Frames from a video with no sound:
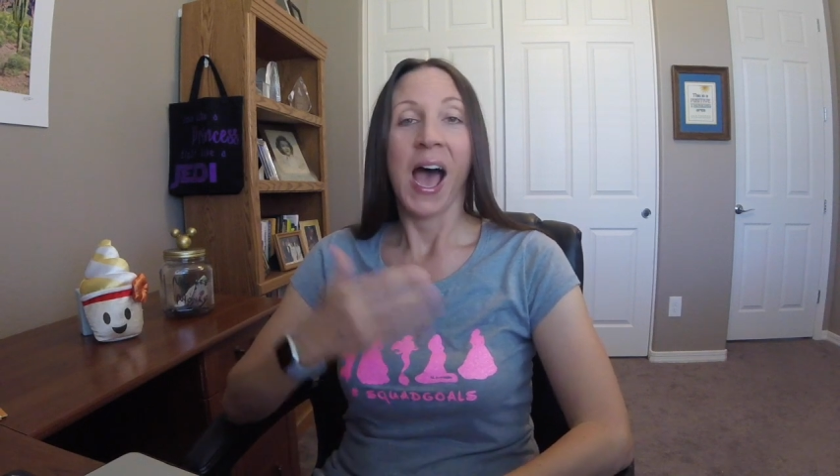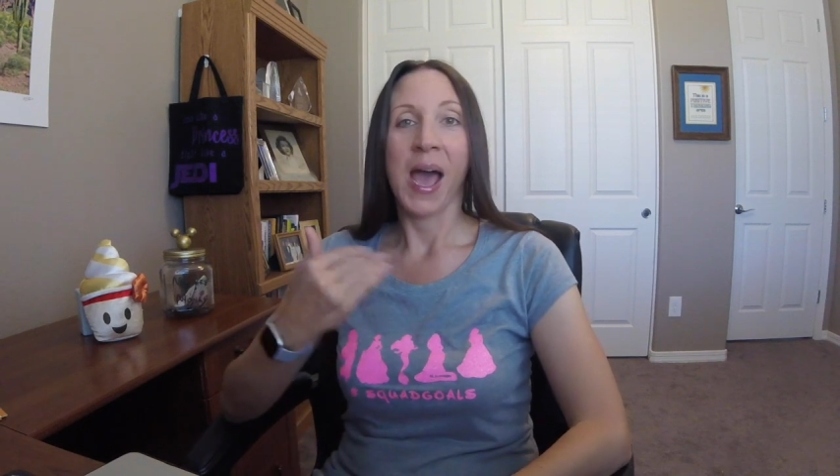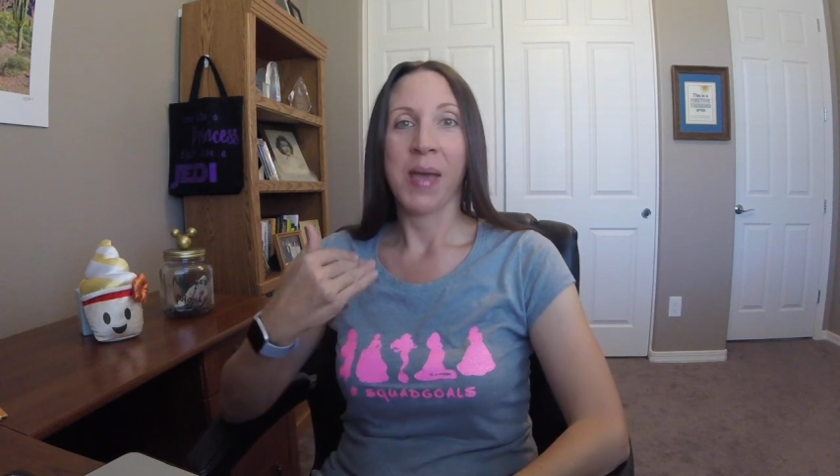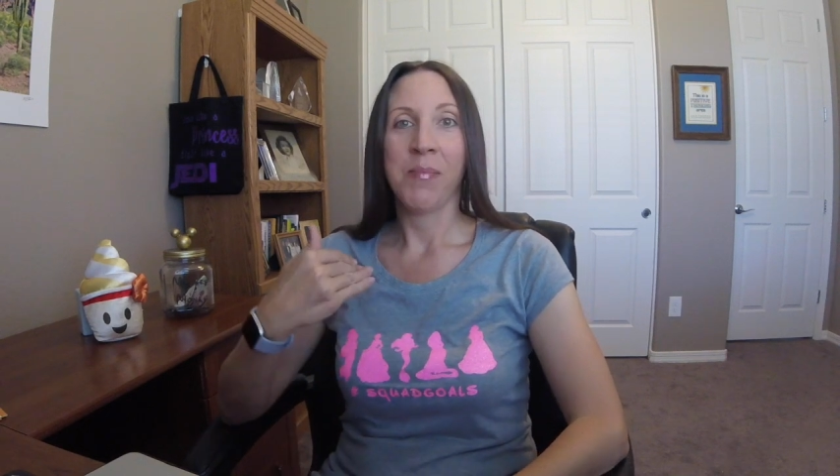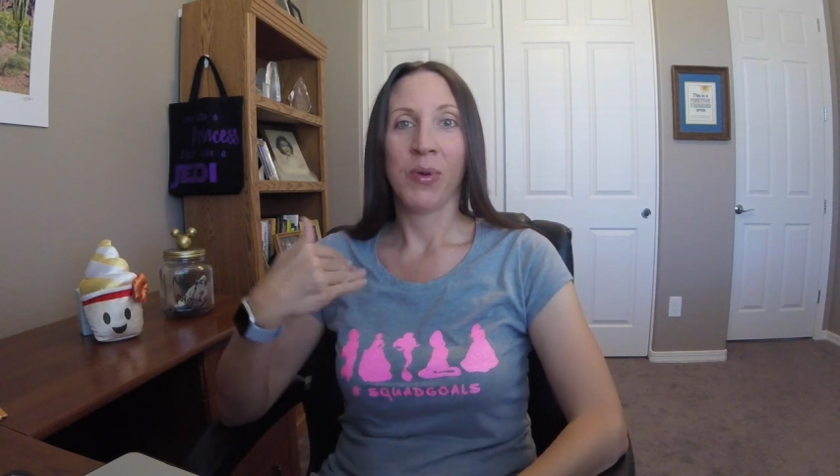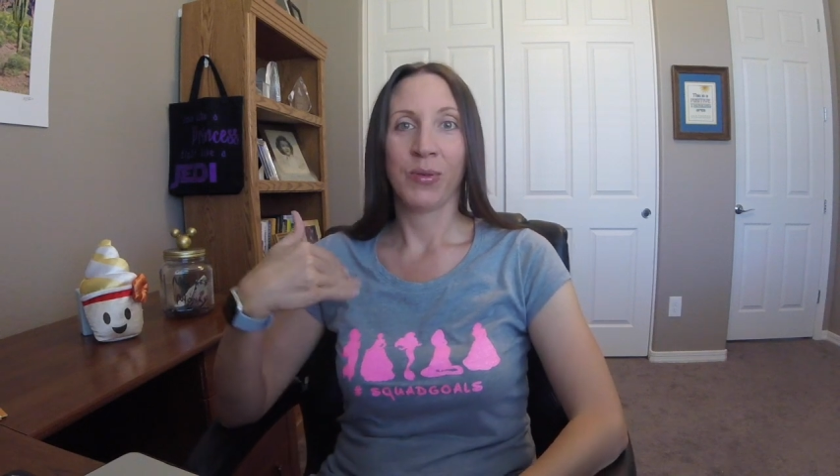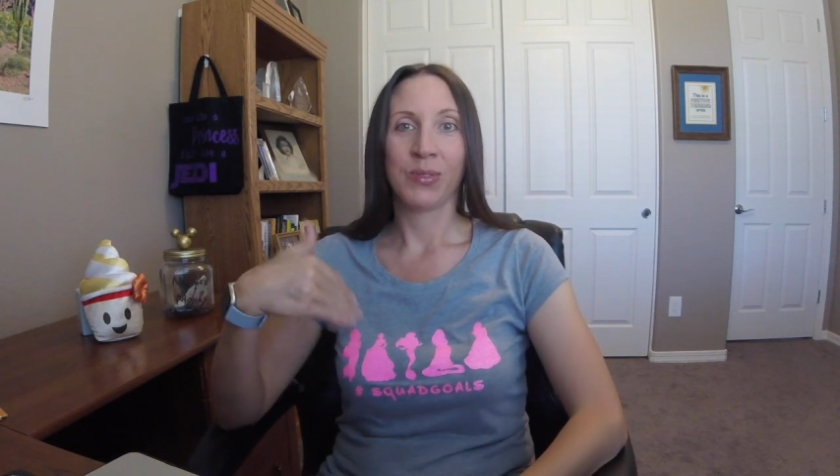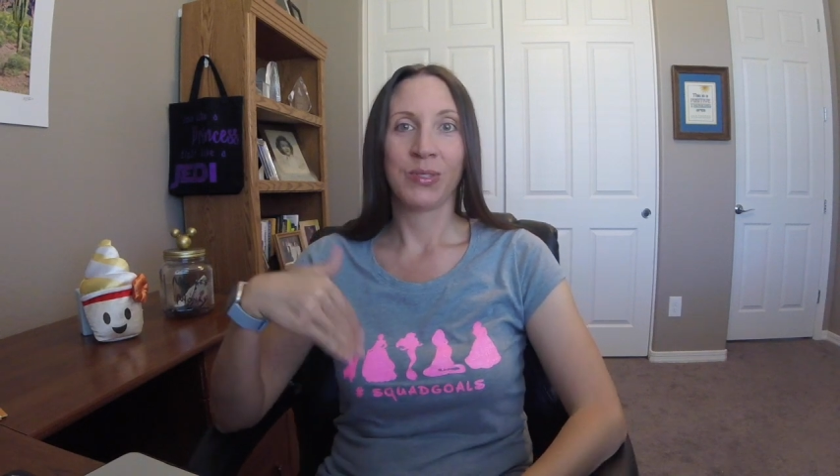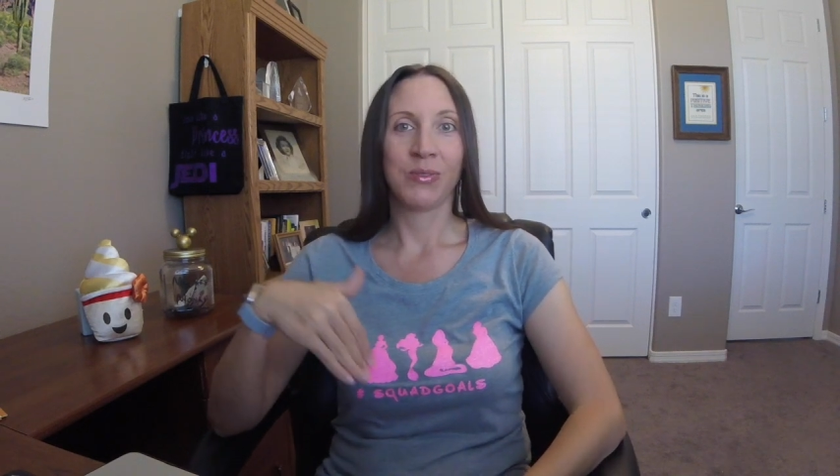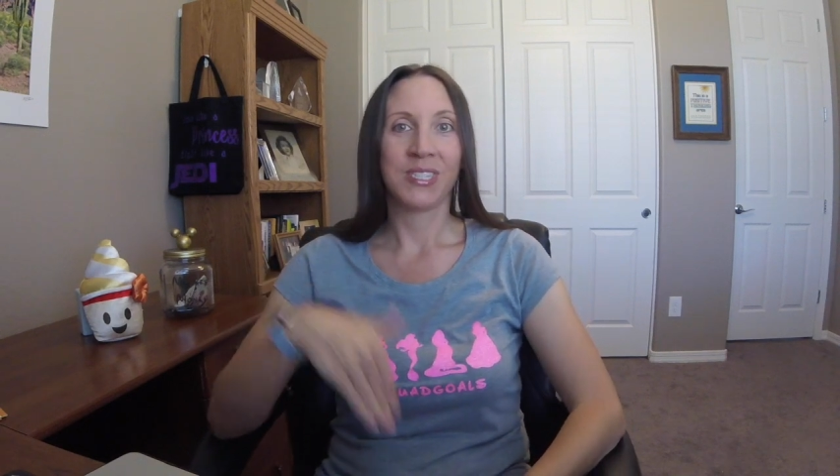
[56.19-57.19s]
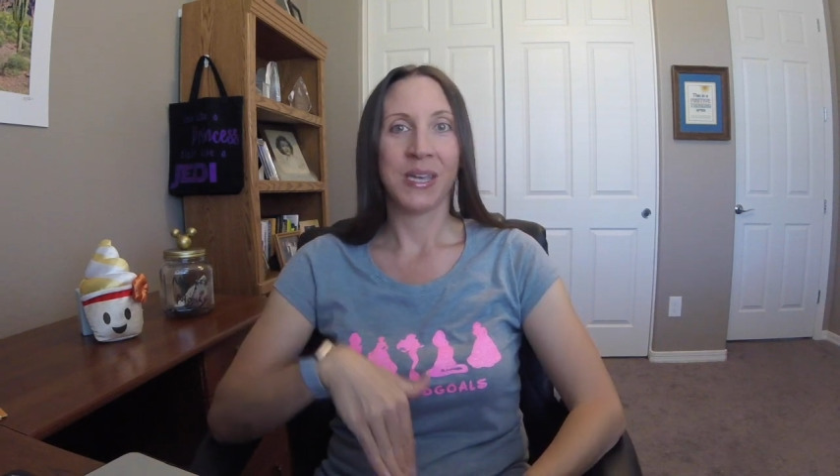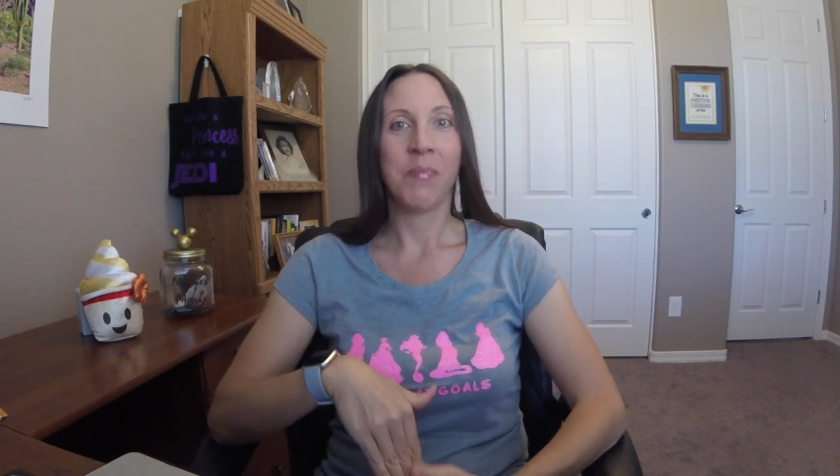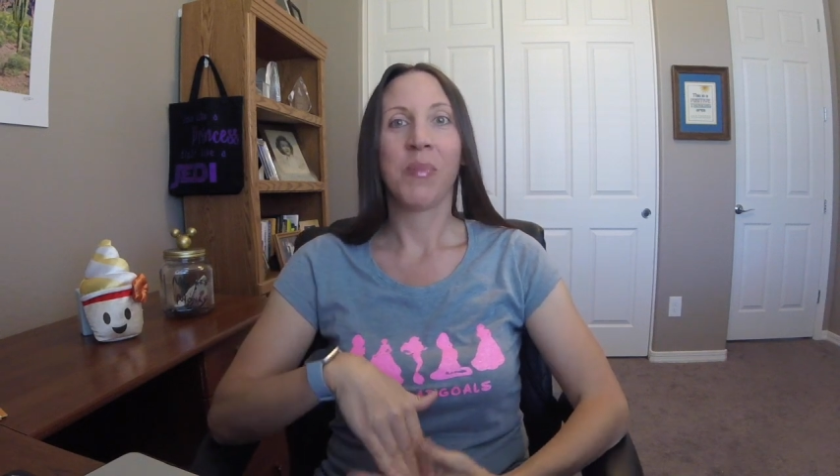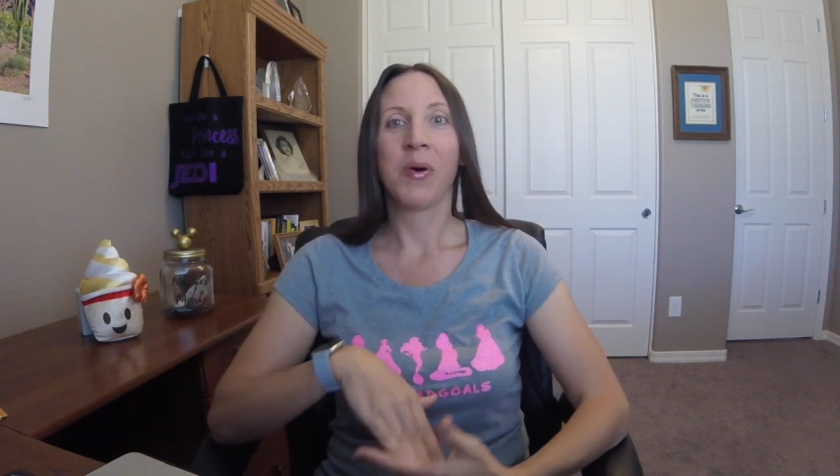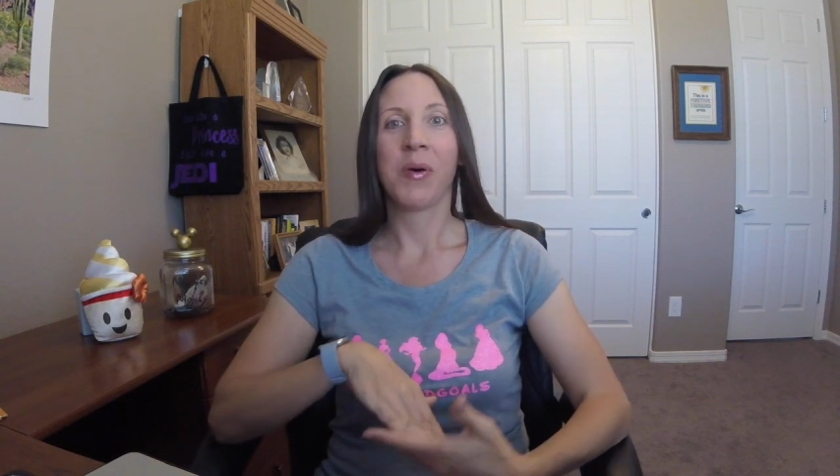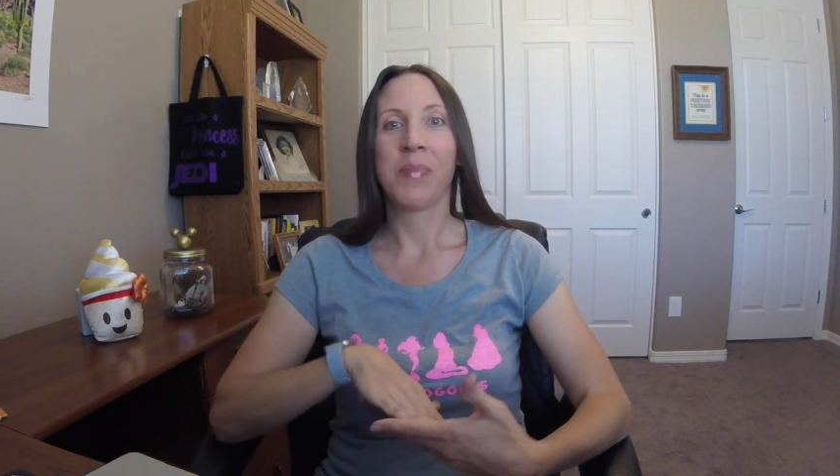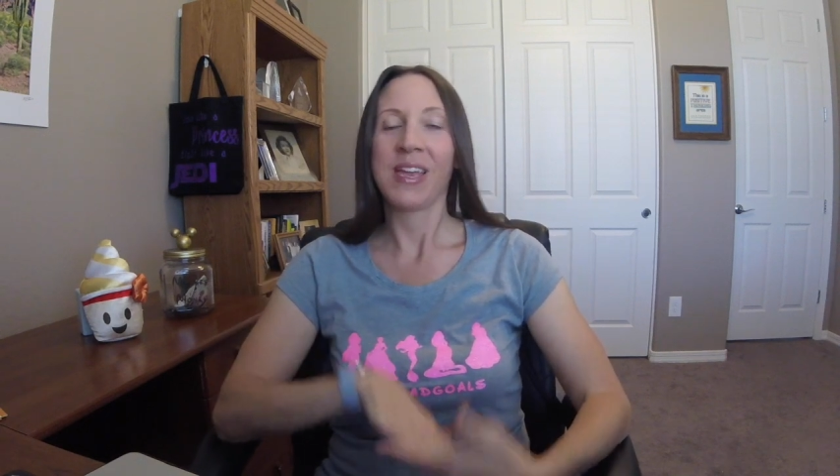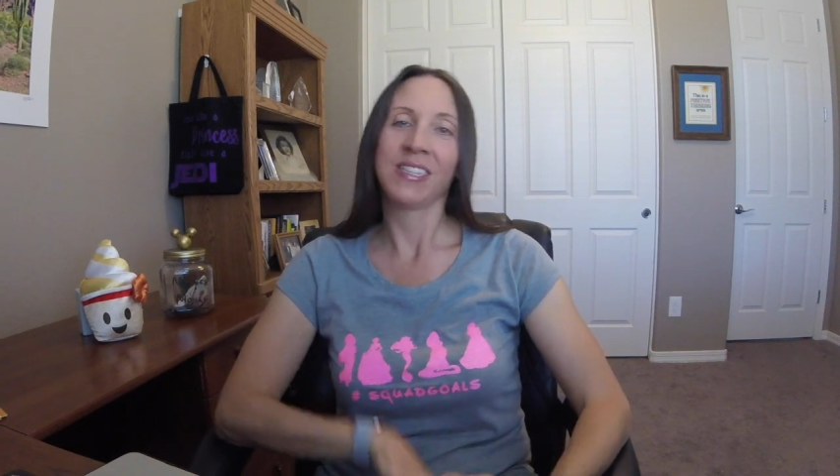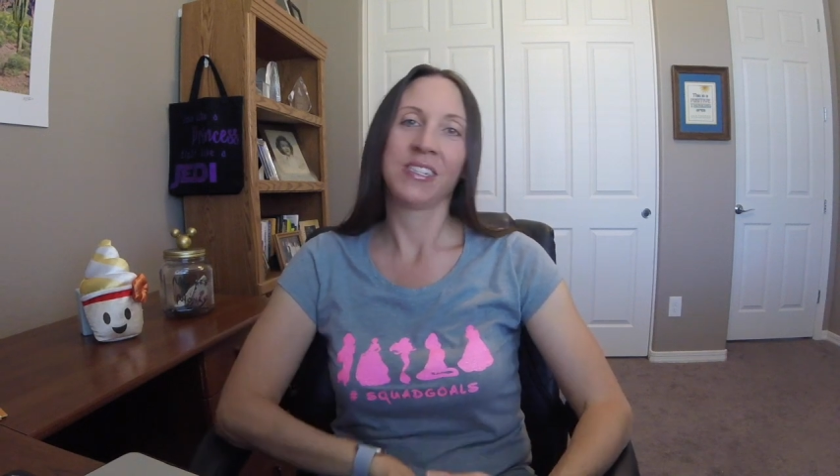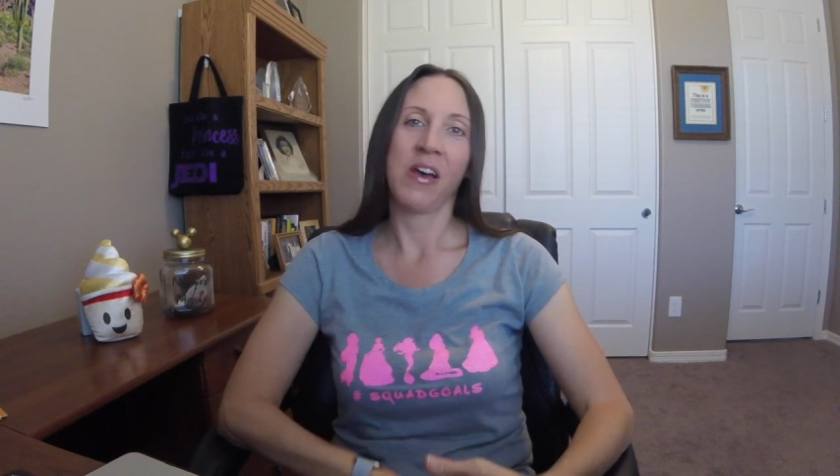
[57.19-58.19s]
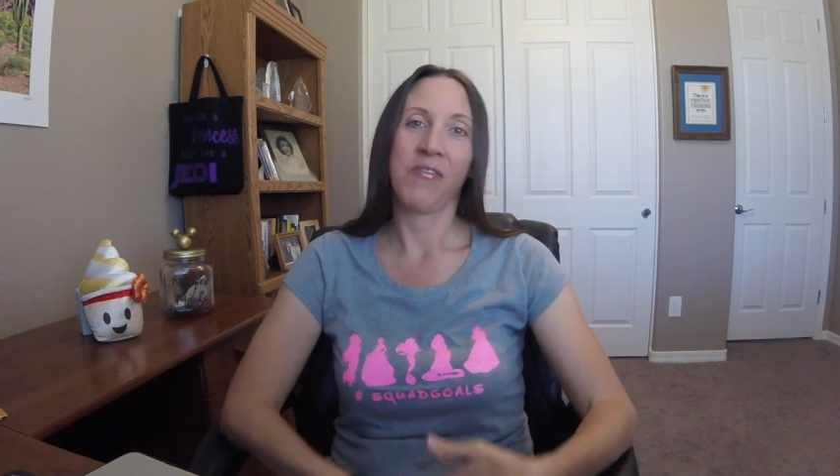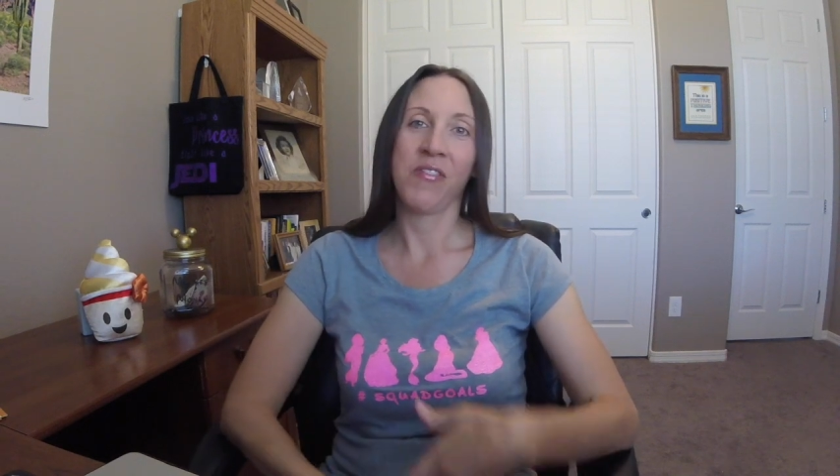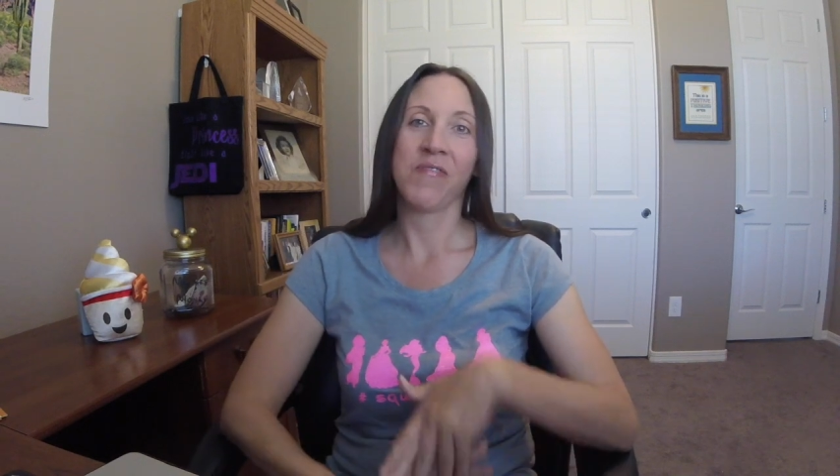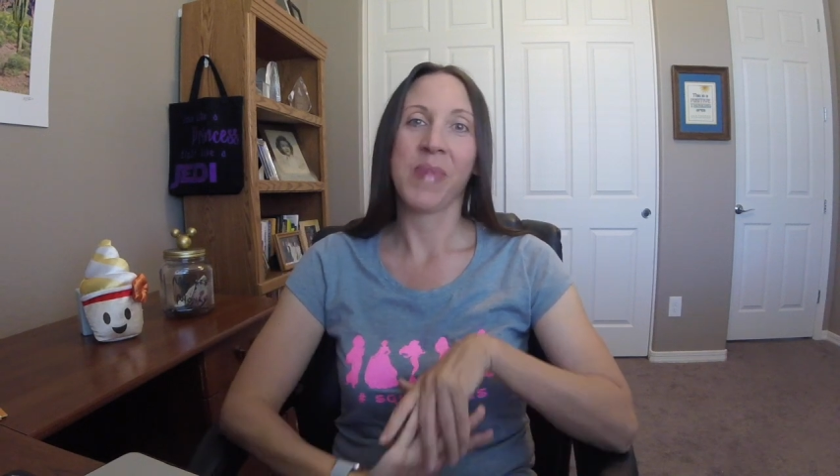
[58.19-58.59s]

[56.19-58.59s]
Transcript: I most resemble based off of